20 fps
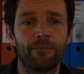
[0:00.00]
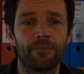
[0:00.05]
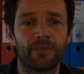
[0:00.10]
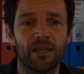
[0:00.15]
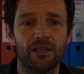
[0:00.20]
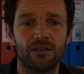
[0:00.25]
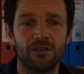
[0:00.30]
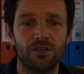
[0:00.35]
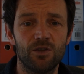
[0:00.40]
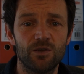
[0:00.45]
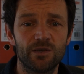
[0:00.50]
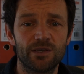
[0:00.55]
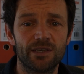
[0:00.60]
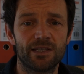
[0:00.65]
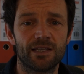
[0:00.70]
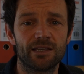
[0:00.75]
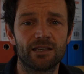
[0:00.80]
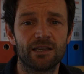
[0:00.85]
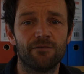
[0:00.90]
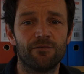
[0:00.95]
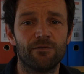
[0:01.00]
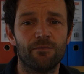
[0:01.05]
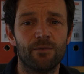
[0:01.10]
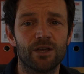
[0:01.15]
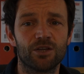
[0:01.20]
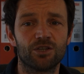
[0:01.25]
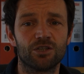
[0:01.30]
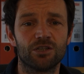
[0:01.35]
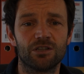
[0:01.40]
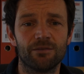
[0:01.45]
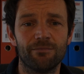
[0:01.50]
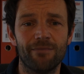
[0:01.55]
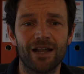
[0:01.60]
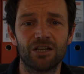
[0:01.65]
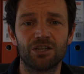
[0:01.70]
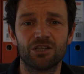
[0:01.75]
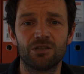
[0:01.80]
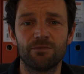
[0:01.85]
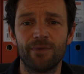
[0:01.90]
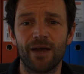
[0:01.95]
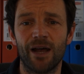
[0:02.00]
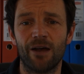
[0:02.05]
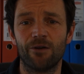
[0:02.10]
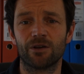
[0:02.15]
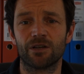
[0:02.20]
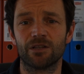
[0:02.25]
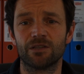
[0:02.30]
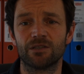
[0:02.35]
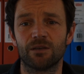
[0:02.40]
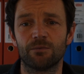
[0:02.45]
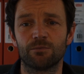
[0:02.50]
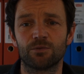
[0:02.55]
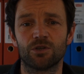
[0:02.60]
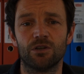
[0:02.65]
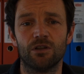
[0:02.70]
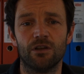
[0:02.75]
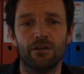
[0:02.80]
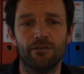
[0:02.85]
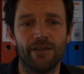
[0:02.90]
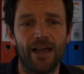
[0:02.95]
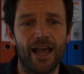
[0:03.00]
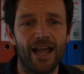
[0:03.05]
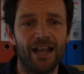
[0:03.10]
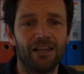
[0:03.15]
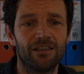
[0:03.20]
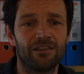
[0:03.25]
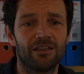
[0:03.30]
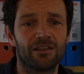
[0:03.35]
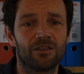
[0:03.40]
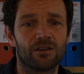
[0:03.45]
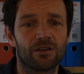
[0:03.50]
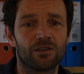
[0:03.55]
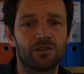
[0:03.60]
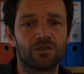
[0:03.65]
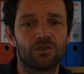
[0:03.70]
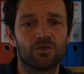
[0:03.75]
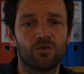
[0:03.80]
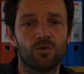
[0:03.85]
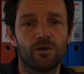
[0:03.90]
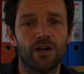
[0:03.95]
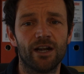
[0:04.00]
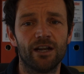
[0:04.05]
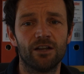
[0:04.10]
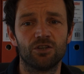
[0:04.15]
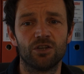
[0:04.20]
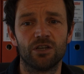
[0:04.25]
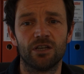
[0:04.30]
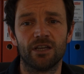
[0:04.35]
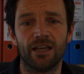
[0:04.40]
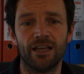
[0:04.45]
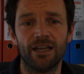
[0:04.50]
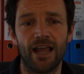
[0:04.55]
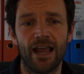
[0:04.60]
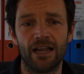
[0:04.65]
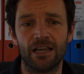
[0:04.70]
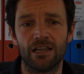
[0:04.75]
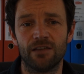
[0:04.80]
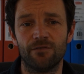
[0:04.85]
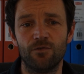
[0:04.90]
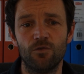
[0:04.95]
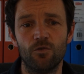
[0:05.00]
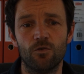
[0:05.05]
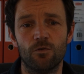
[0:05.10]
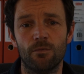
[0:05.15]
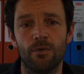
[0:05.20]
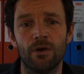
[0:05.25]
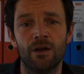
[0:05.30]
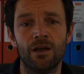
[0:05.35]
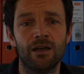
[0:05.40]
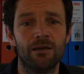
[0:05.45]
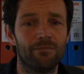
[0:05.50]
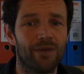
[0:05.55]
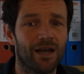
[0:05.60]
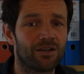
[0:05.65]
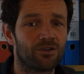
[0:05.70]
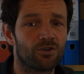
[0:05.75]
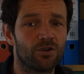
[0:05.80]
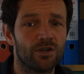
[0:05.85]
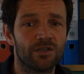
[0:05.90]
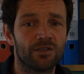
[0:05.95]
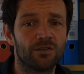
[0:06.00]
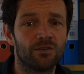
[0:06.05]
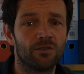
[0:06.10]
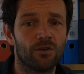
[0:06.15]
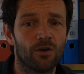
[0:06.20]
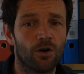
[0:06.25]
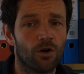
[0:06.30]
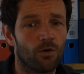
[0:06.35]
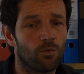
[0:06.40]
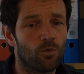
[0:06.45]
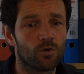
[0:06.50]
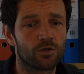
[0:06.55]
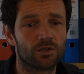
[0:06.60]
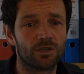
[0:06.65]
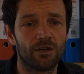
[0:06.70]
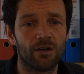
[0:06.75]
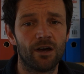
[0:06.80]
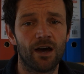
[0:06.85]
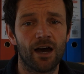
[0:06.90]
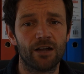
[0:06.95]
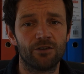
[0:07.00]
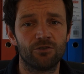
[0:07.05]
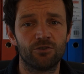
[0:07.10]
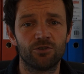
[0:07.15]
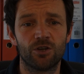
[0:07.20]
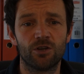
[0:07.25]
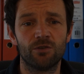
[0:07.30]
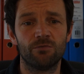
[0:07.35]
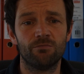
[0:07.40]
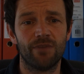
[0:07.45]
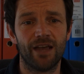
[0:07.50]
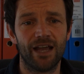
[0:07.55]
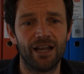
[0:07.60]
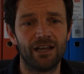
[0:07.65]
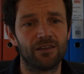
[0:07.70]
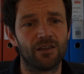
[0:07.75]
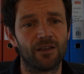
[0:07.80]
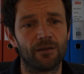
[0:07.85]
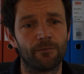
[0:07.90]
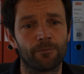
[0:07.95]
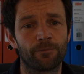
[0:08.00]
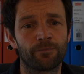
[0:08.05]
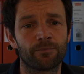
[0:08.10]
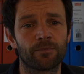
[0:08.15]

then uses this information to manage the power consumption of anything that can store energy in any form: batteries, hot water, hydrogen, anything.